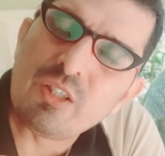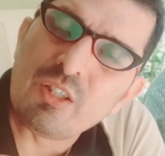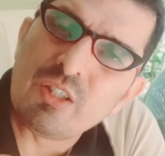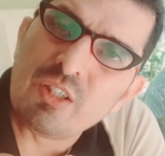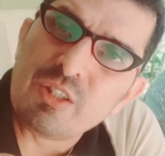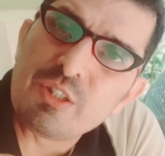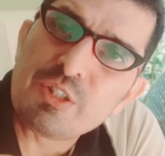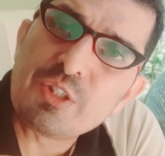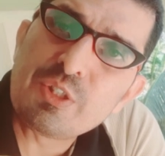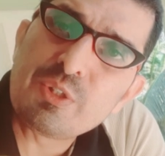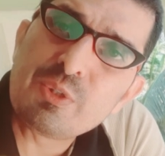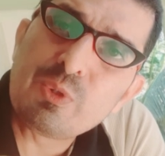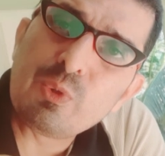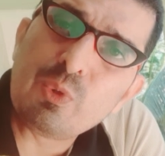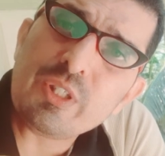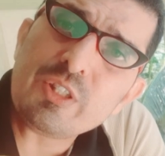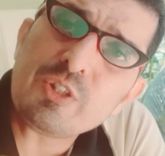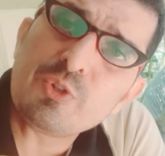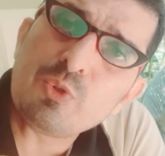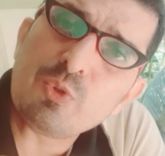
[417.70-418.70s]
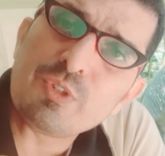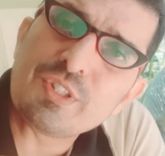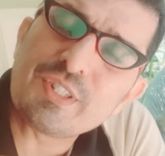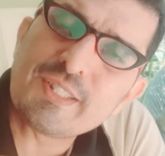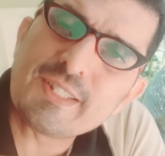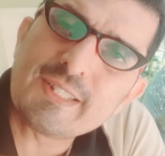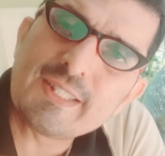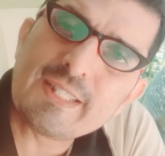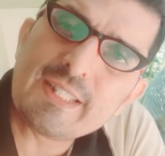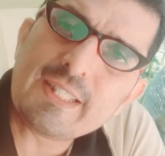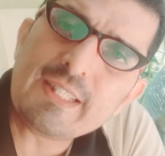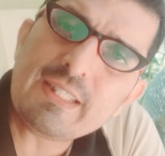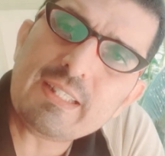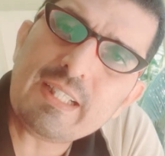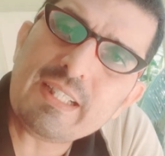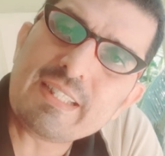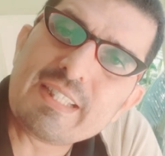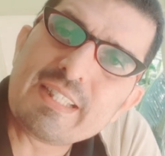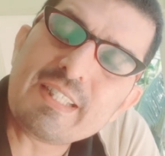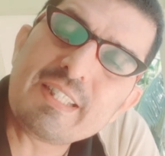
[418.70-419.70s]
Students should see
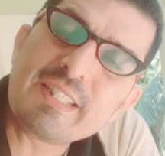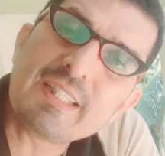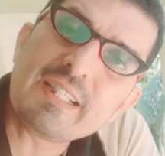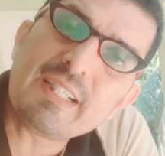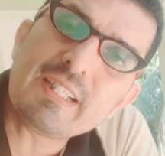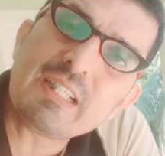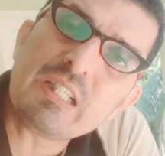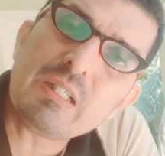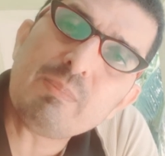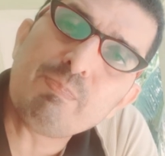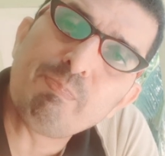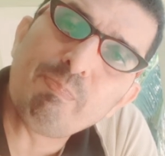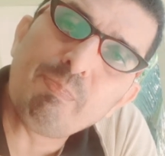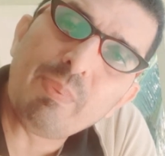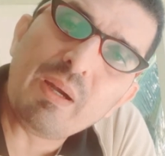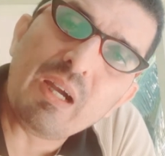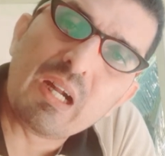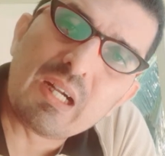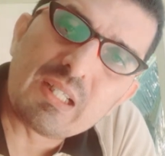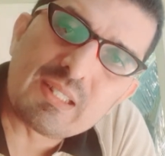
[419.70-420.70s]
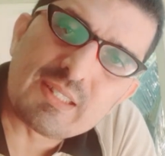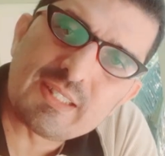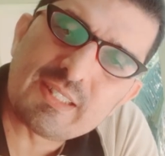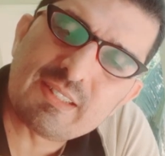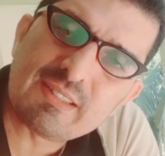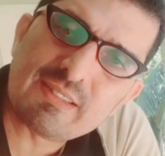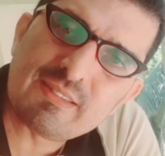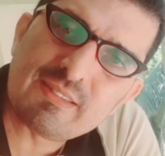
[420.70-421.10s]
the internal parts